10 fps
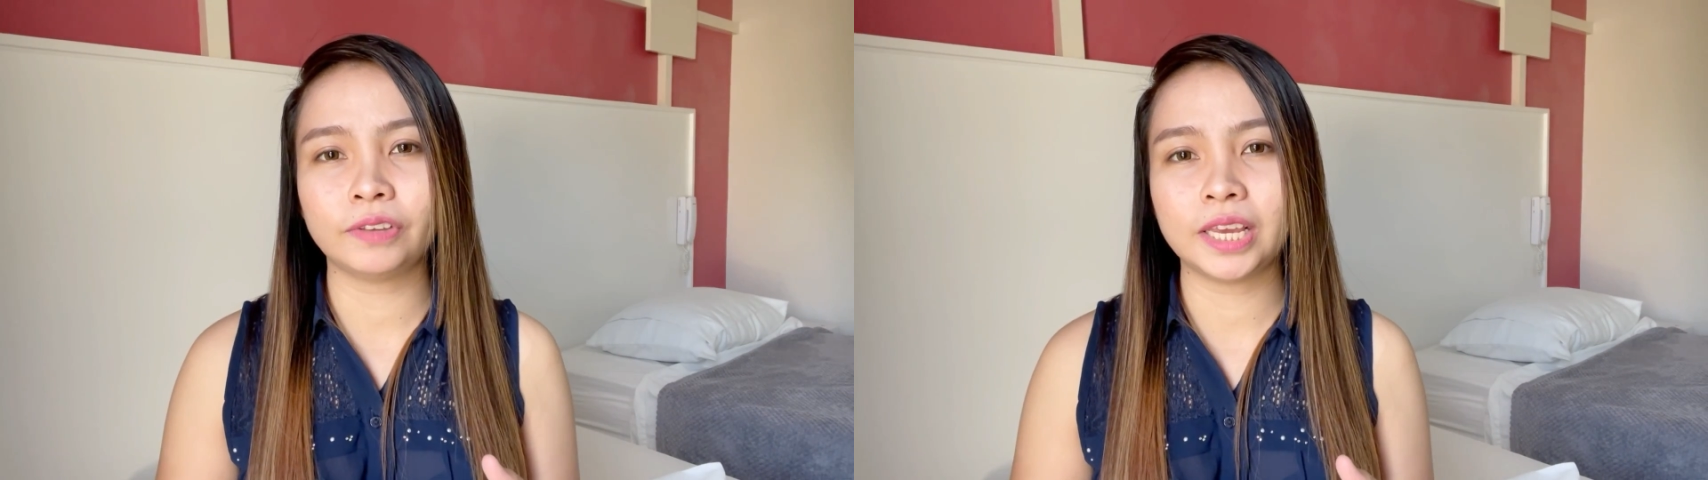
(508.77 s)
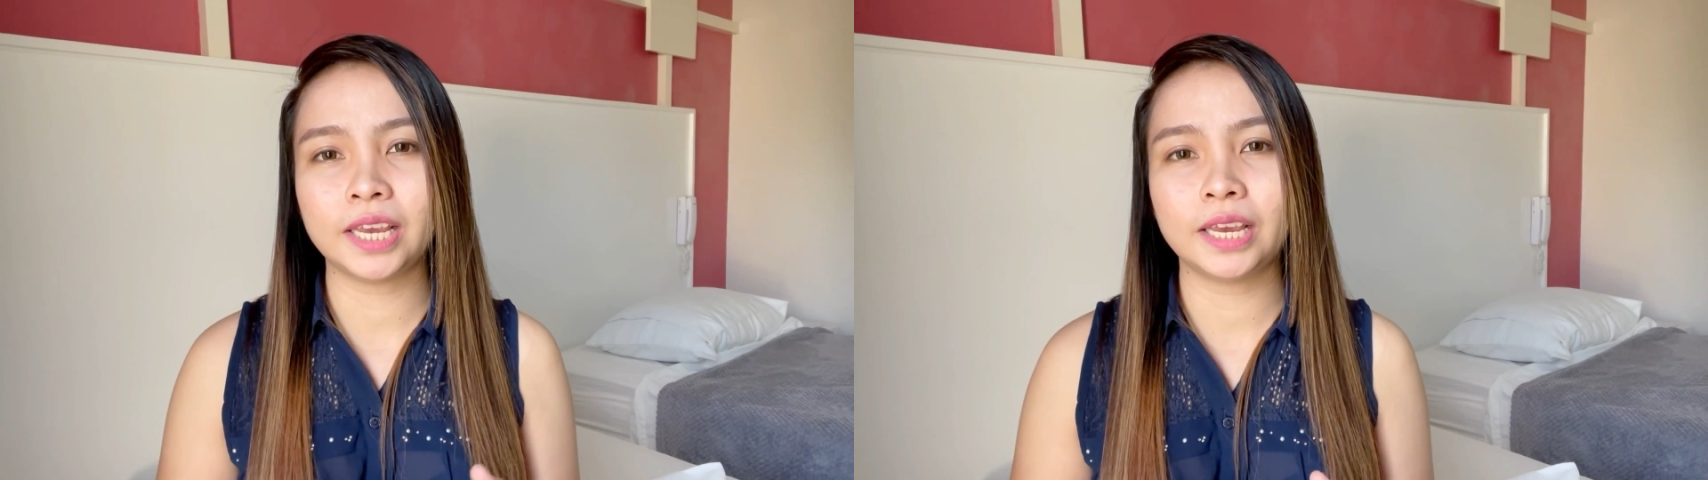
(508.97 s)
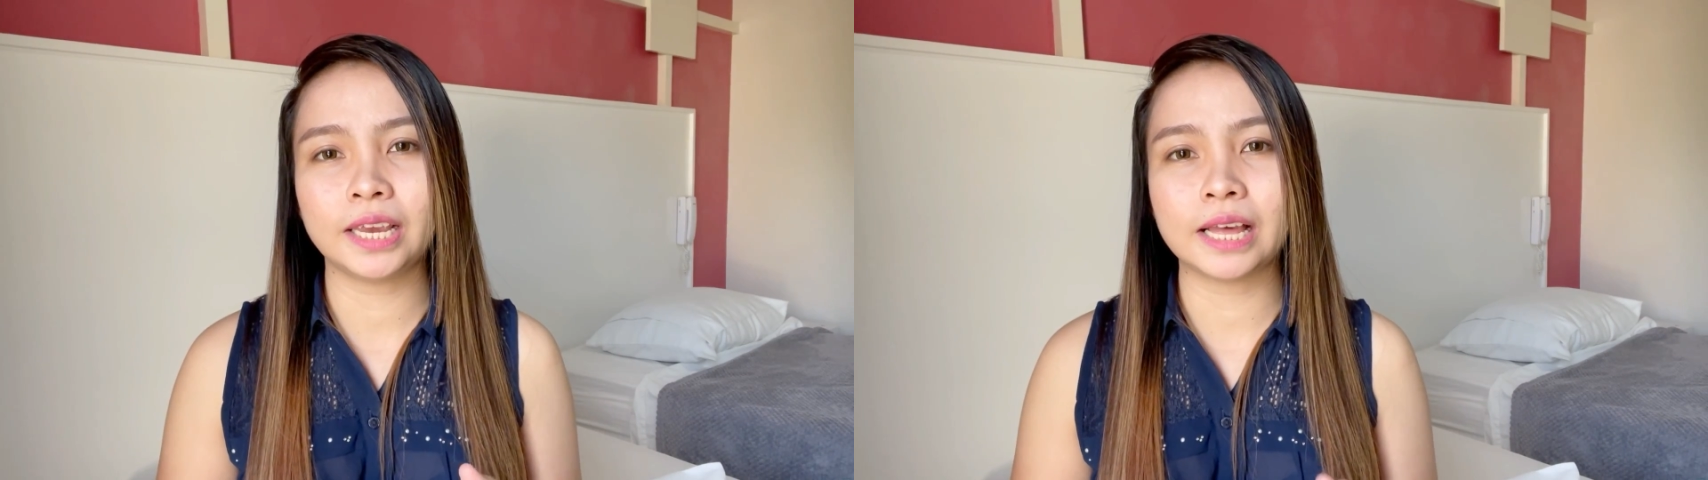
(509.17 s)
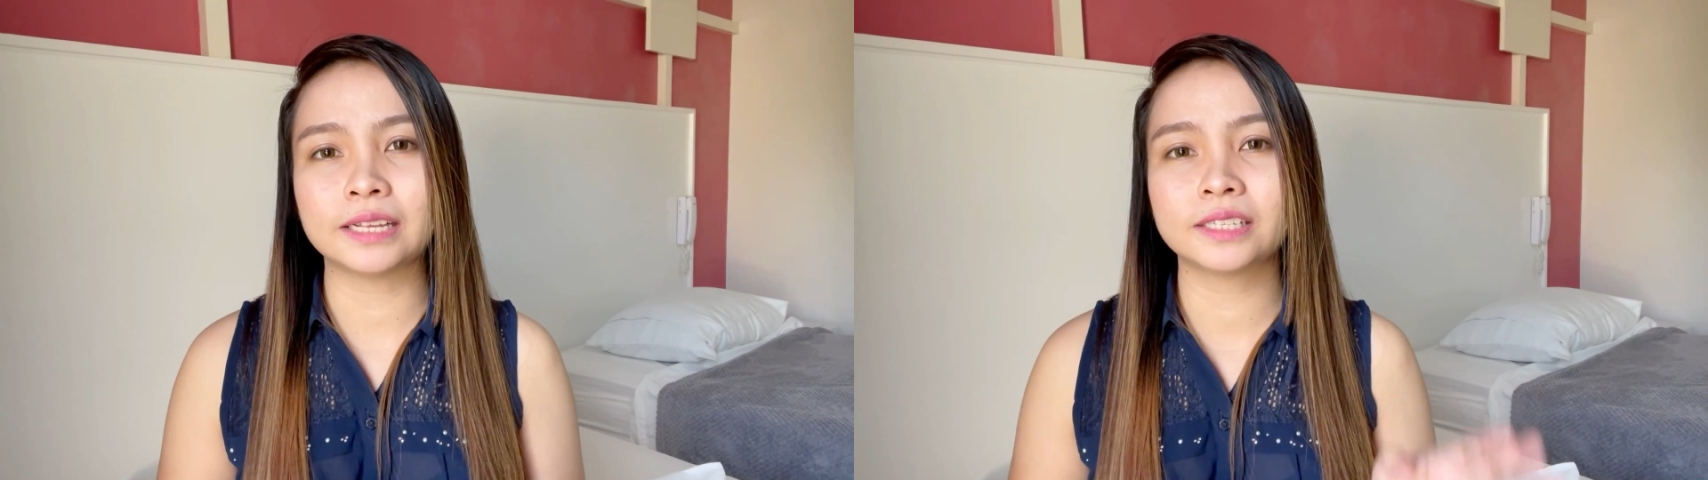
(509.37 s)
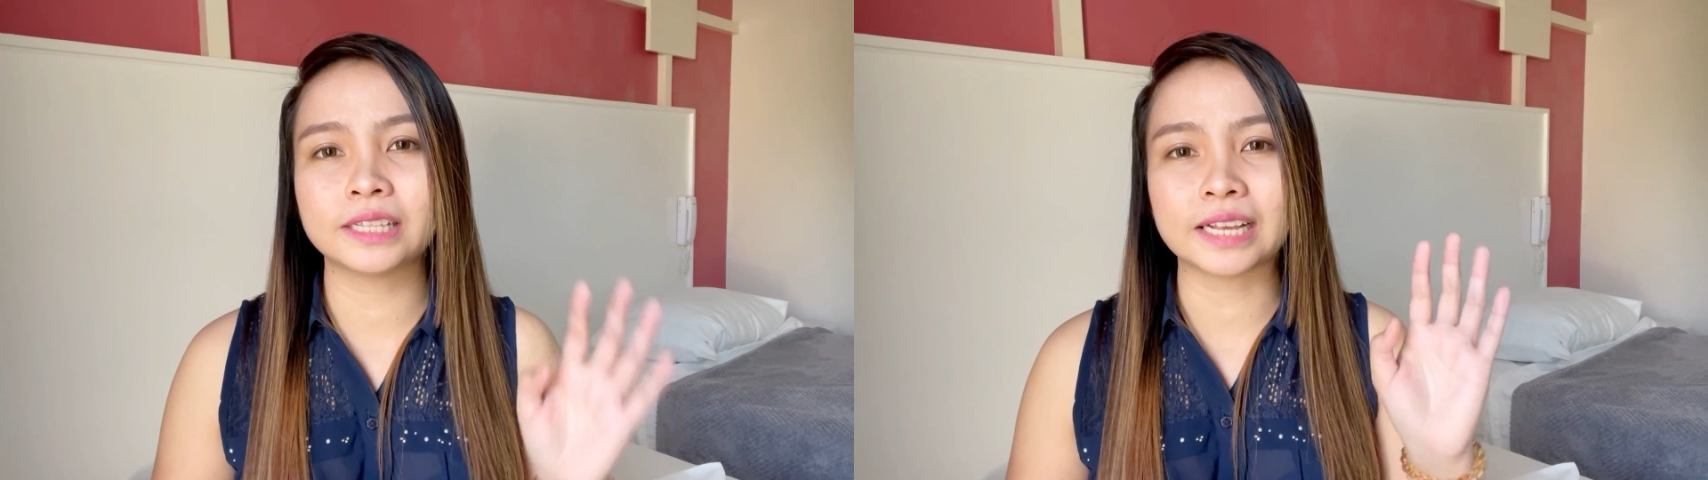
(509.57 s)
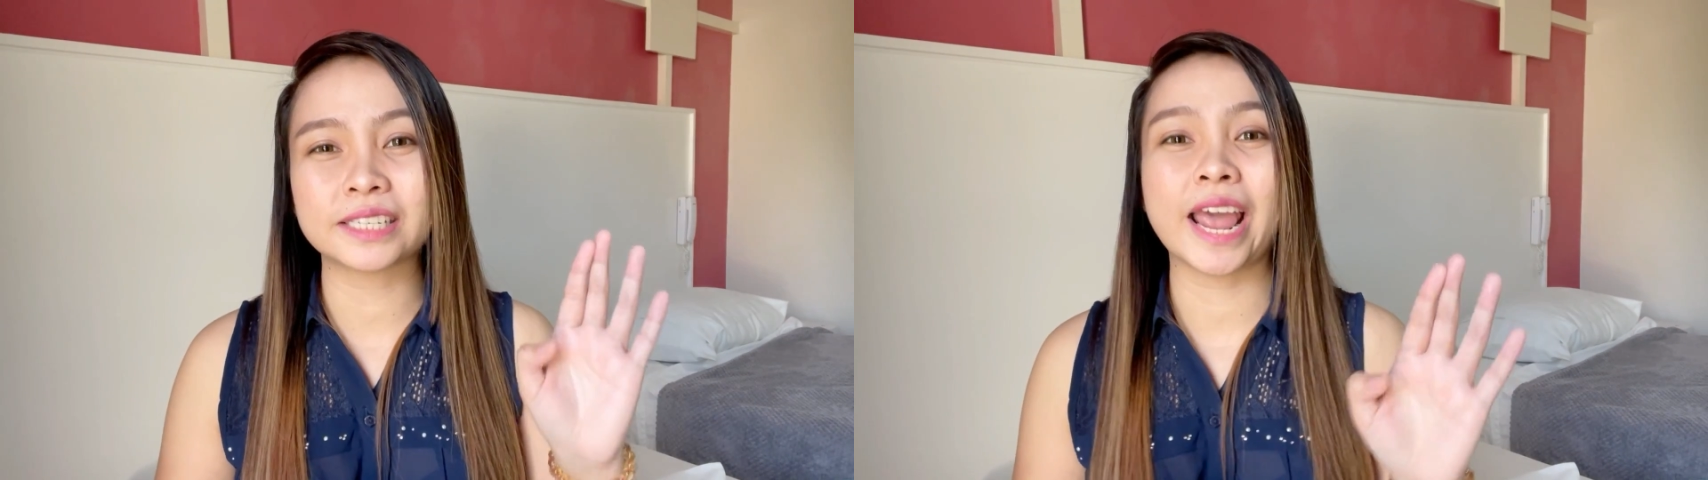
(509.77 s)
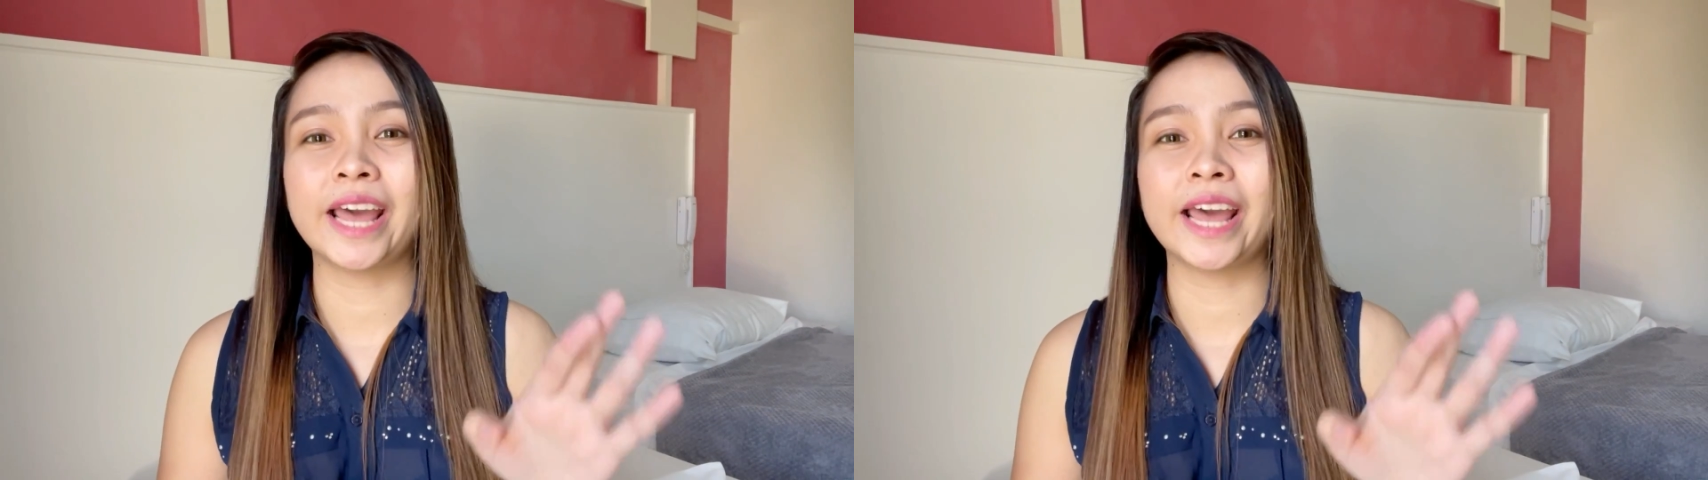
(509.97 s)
fee is nasa